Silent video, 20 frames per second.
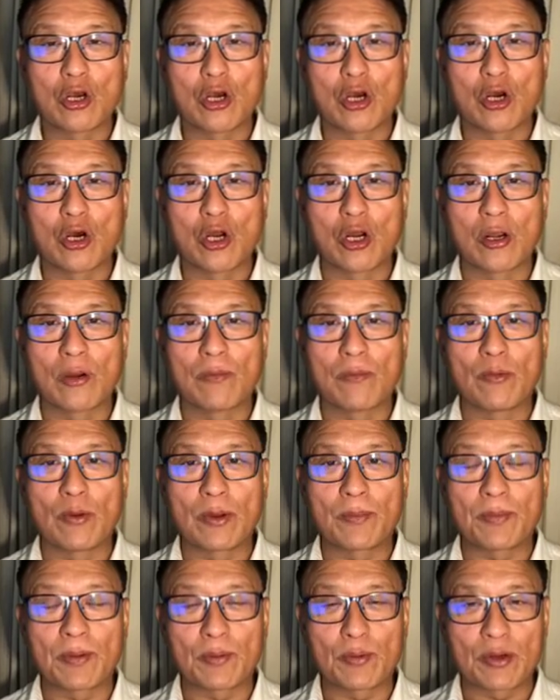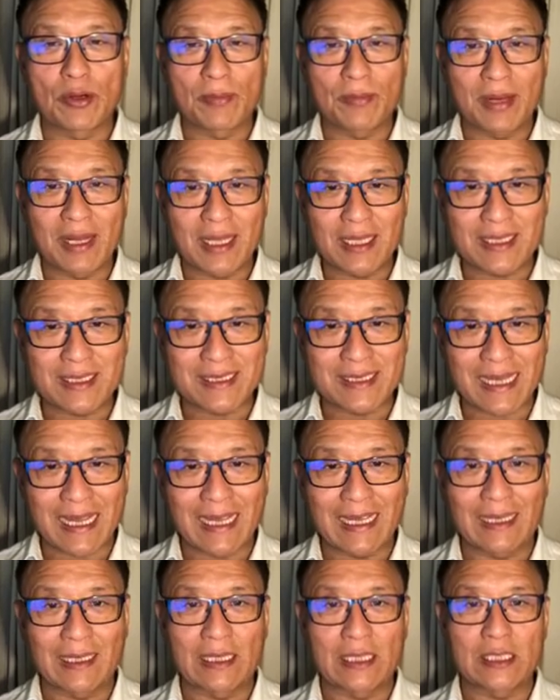or when people remain
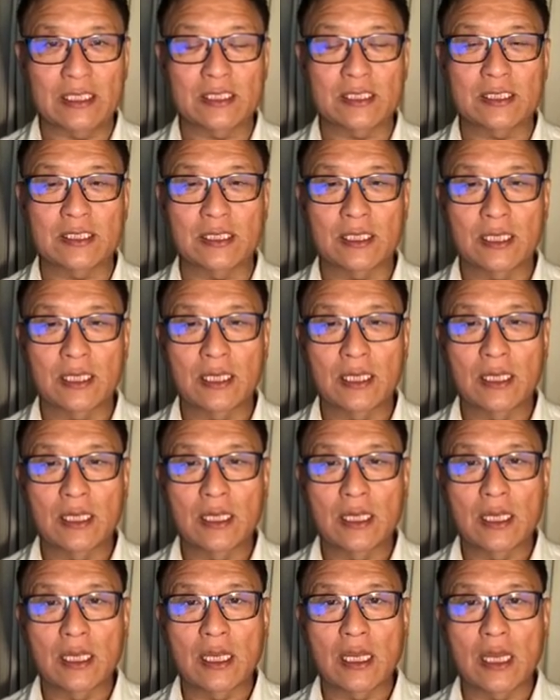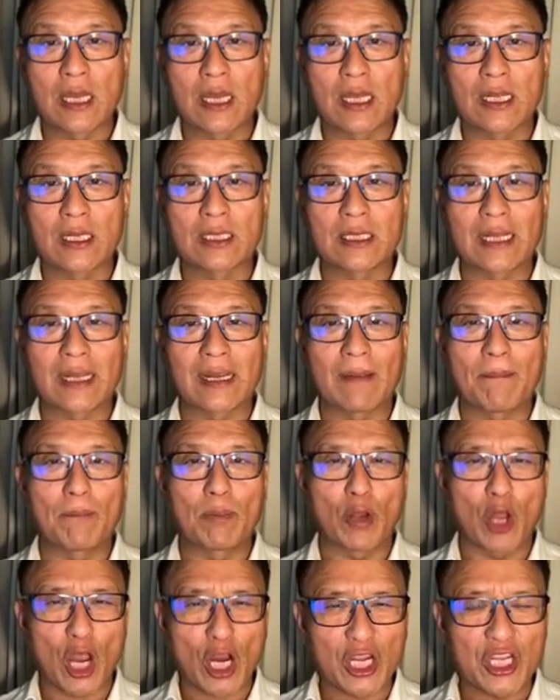silent, uh, it's like
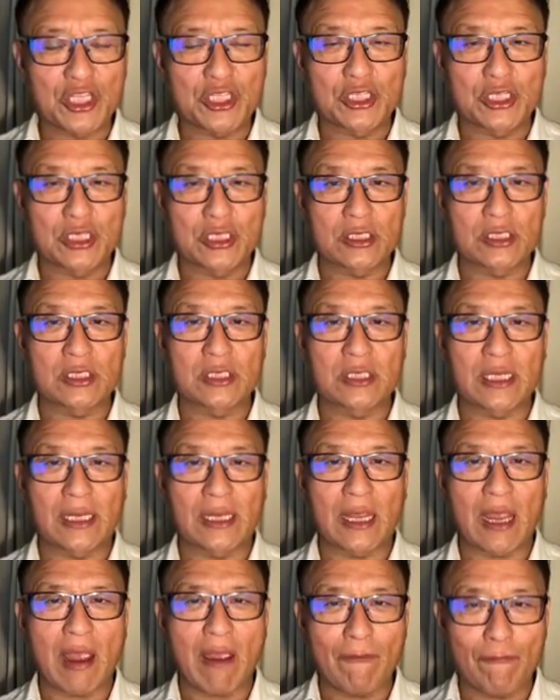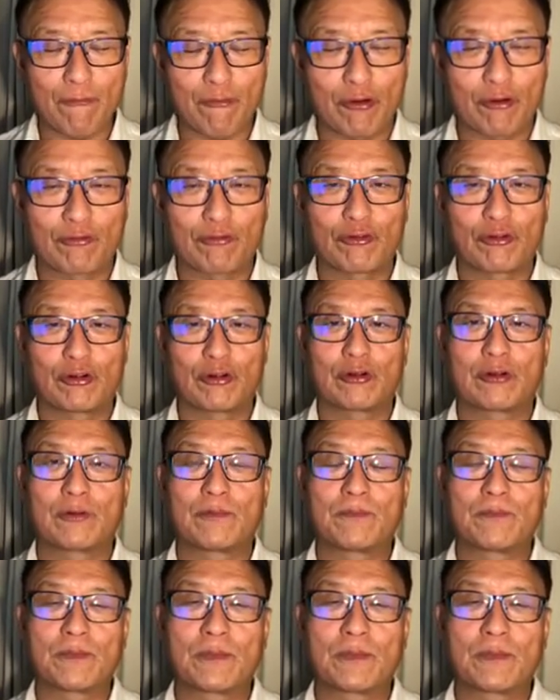blockages. It's like effortful.